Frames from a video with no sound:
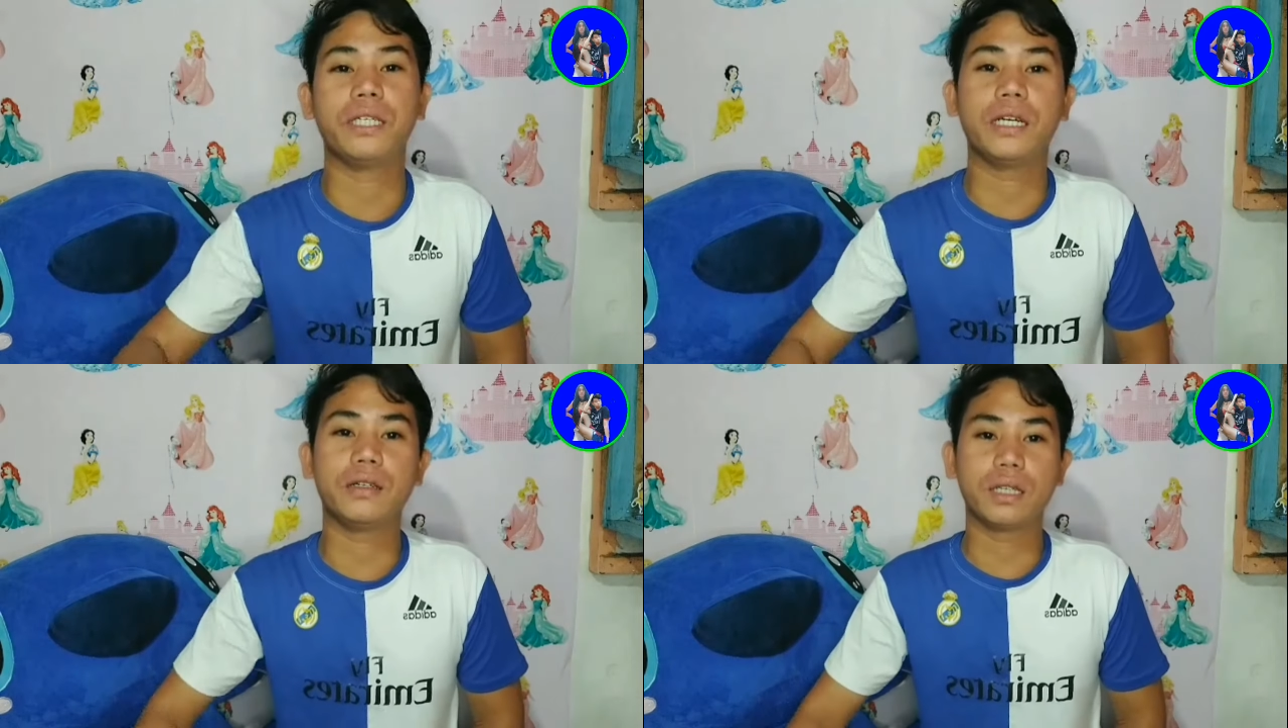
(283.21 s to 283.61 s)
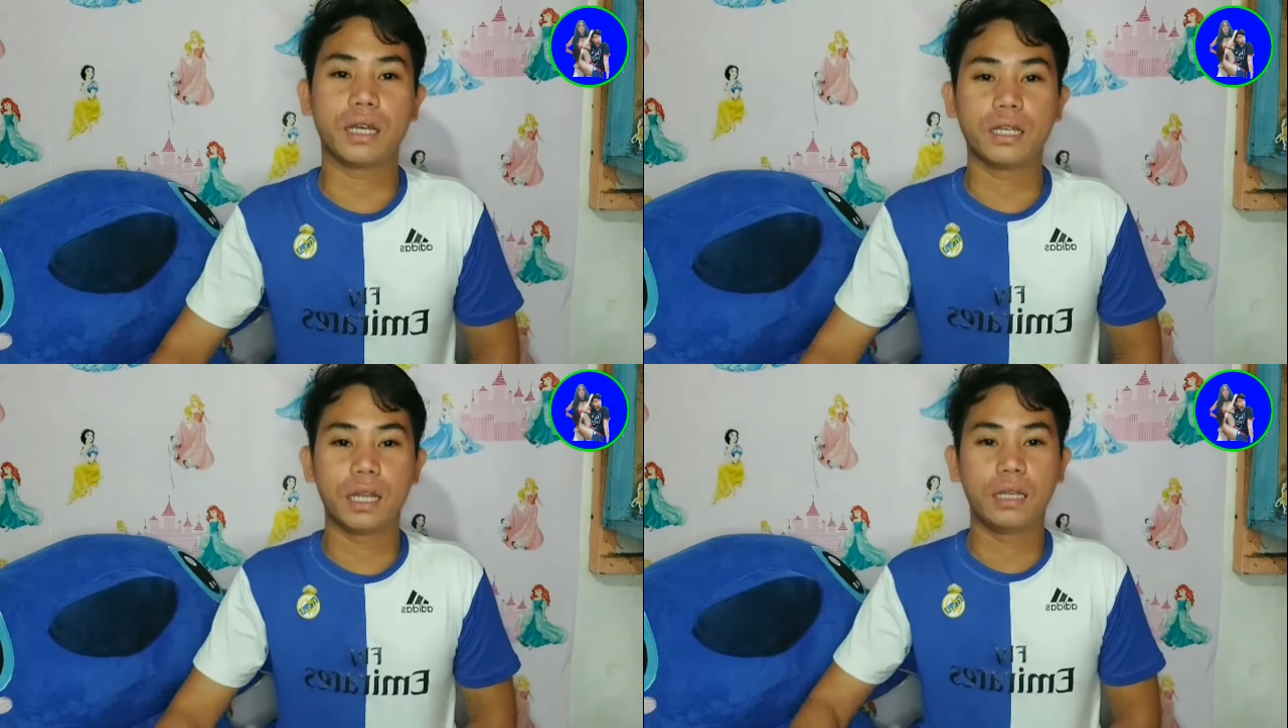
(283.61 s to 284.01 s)

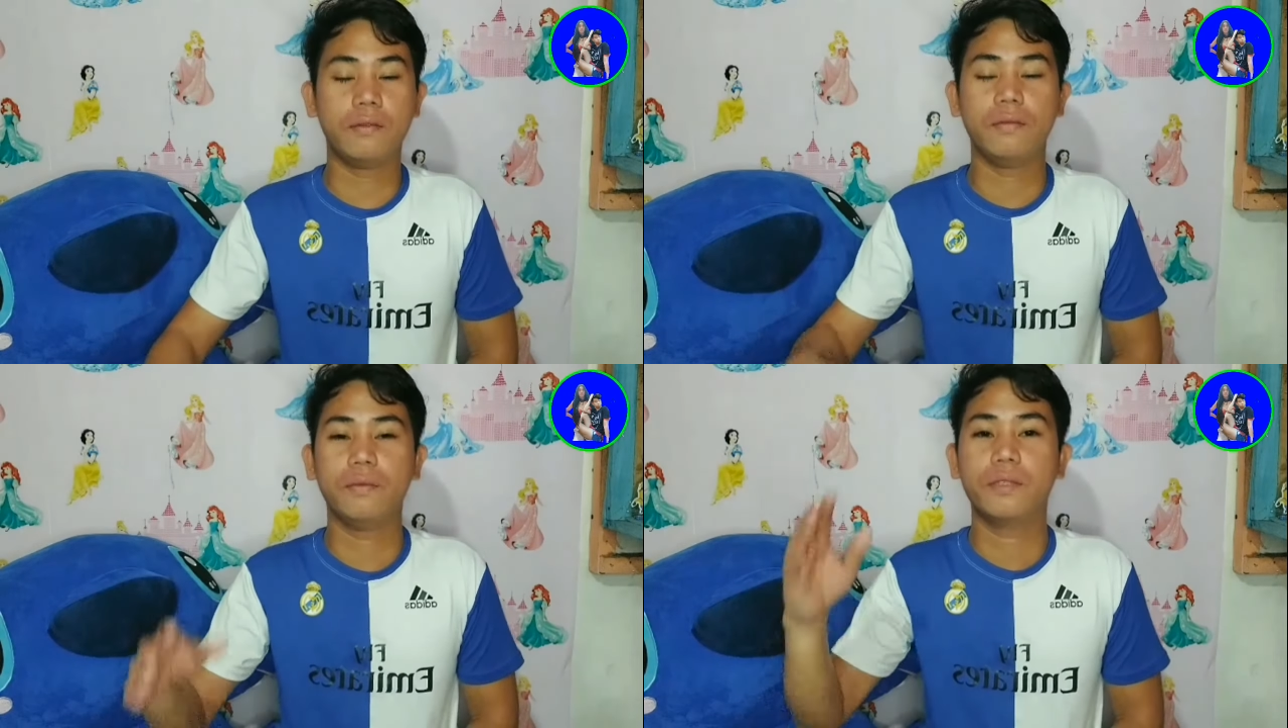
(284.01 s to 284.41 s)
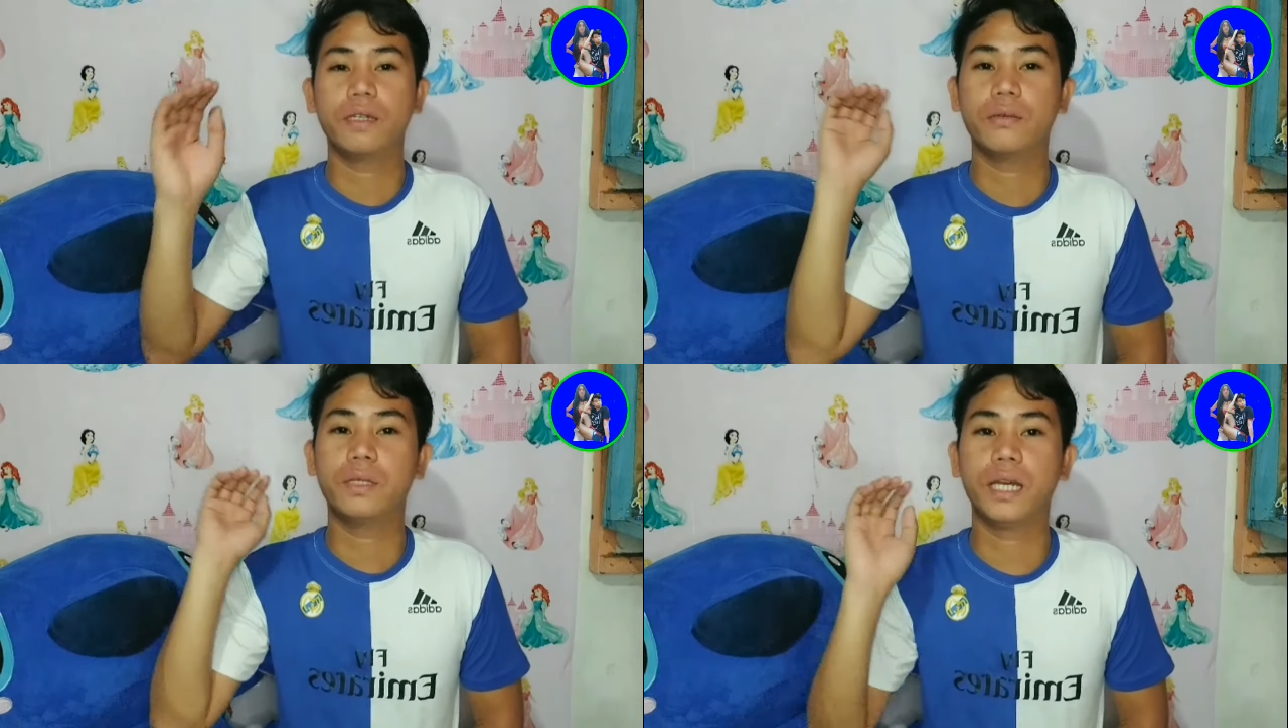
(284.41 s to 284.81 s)
4,000, then
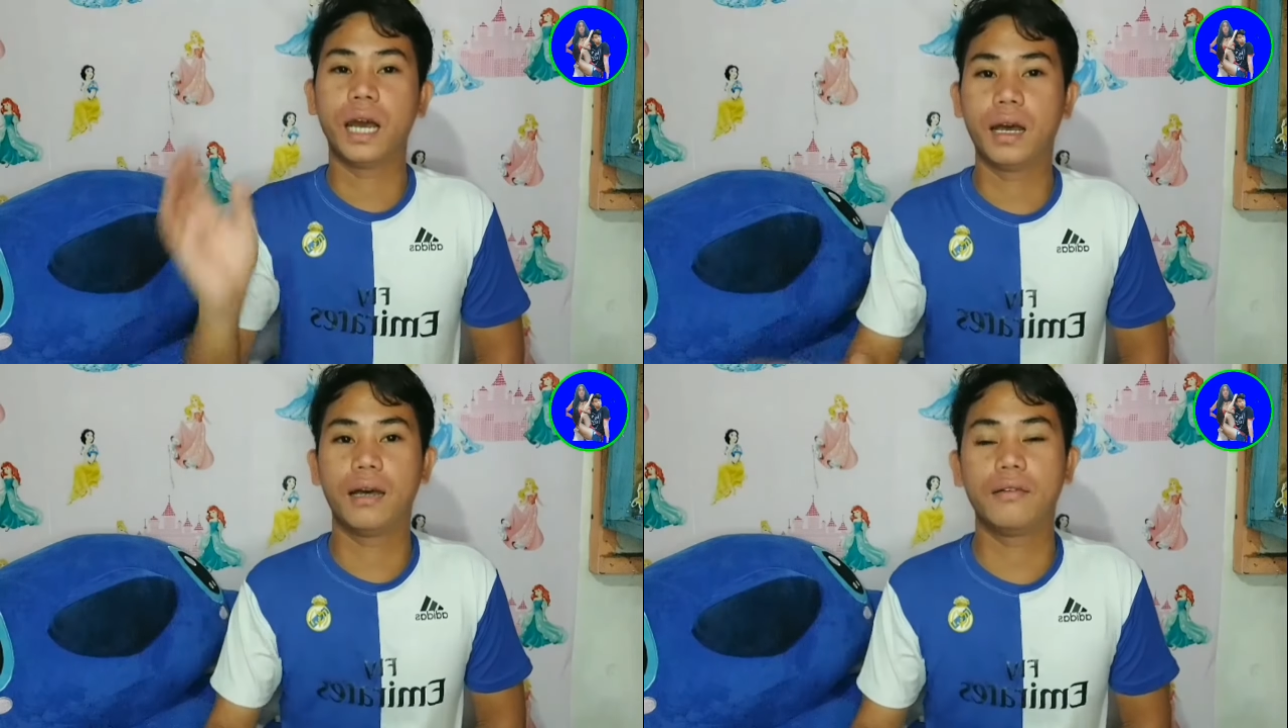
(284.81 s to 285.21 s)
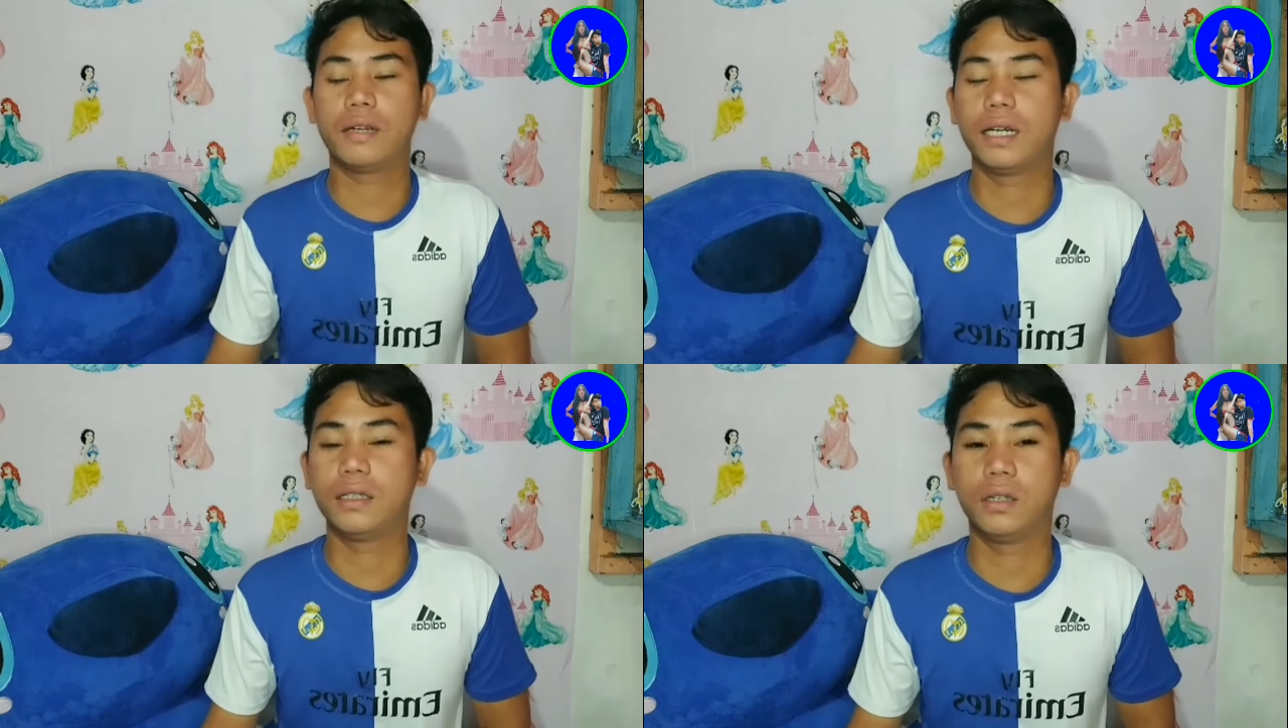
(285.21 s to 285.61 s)
we
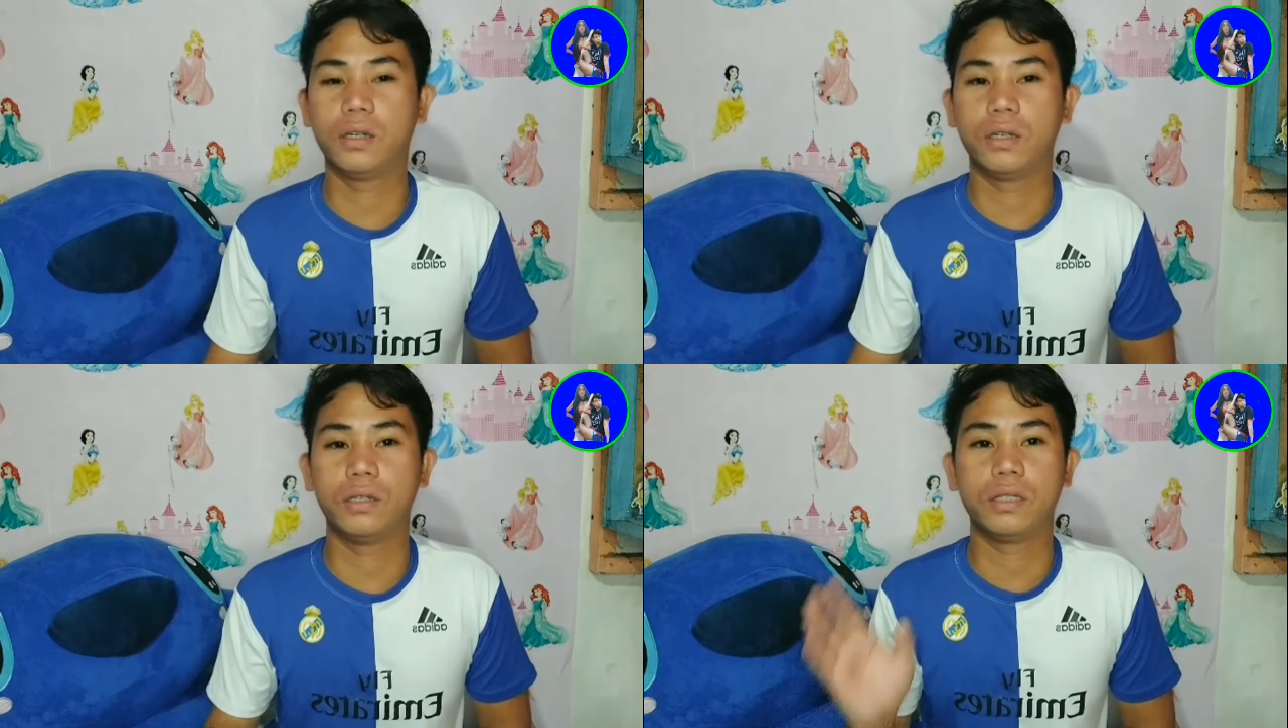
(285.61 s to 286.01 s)
have, ano,